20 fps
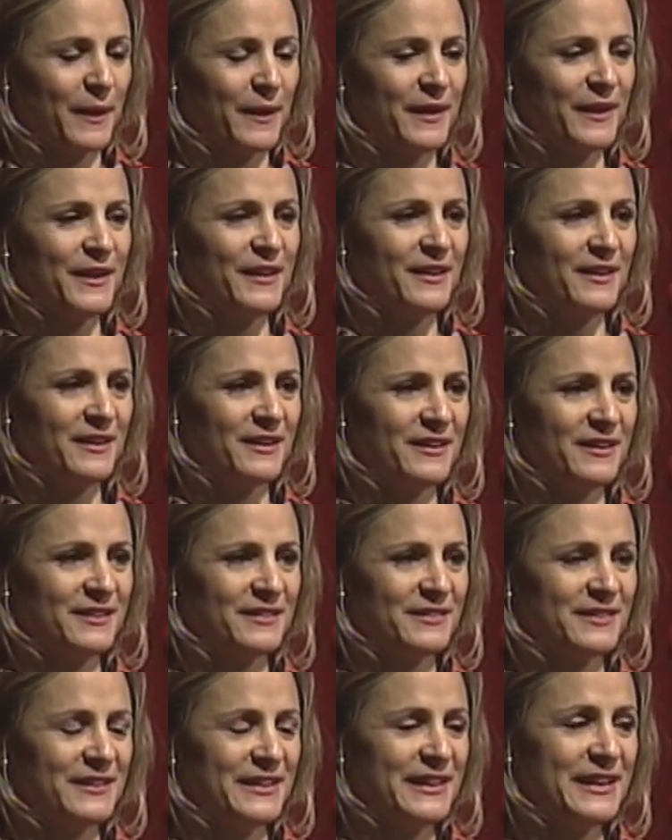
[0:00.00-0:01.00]

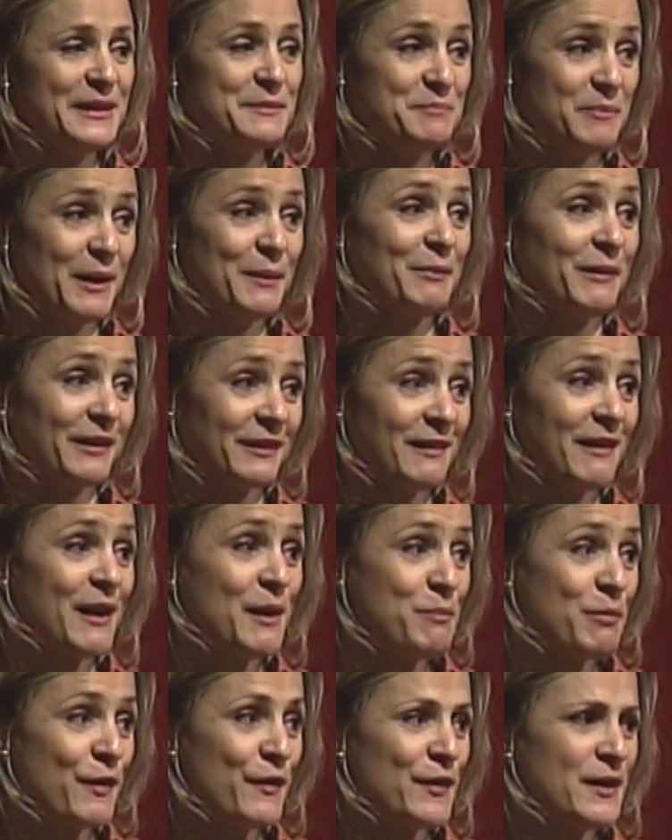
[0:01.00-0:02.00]
in public
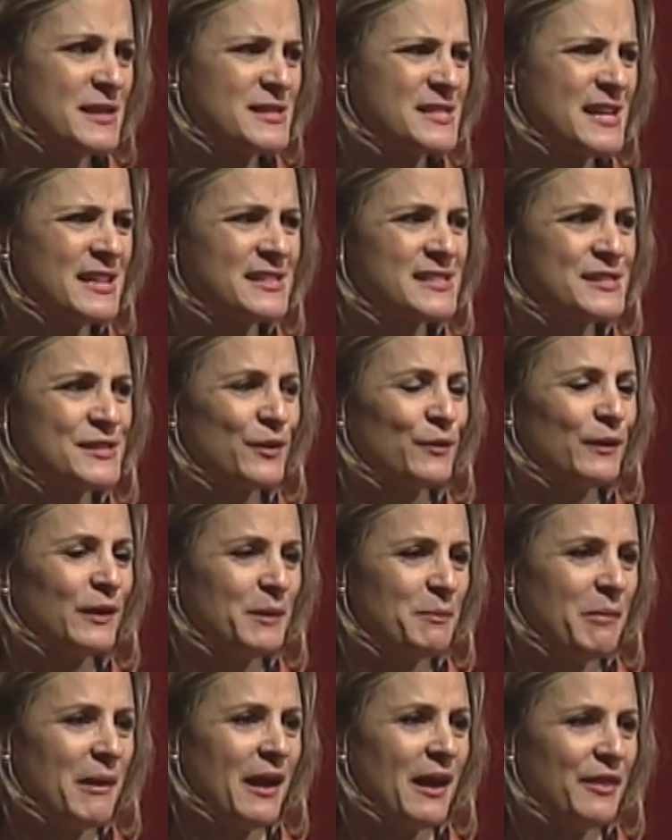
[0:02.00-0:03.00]
libraries. That's the only
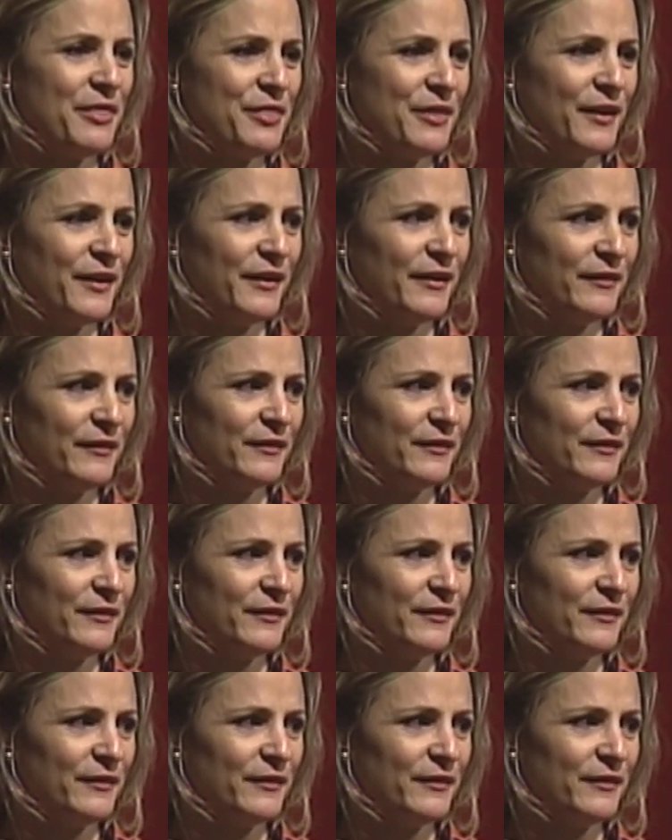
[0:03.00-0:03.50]
bad thing.